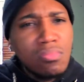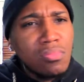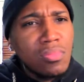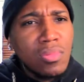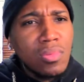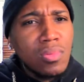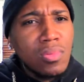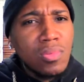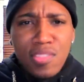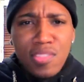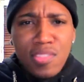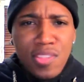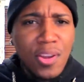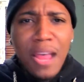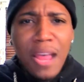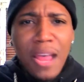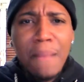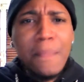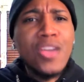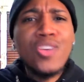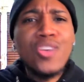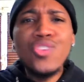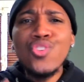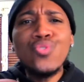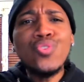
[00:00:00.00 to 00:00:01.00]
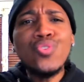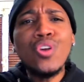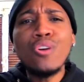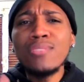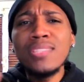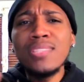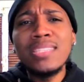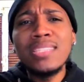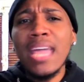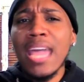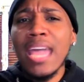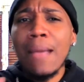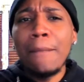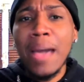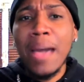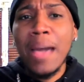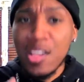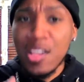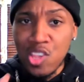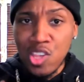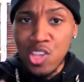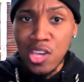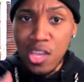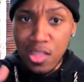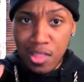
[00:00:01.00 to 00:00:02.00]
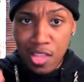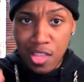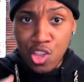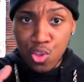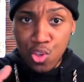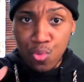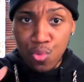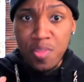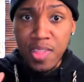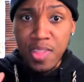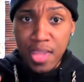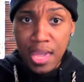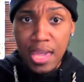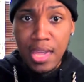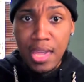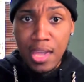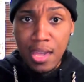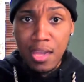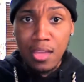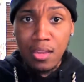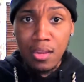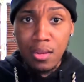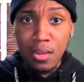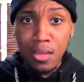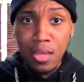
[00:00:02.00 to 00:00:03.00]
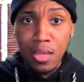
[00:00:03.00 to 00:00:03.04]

so that means you don't stand by shit that you said.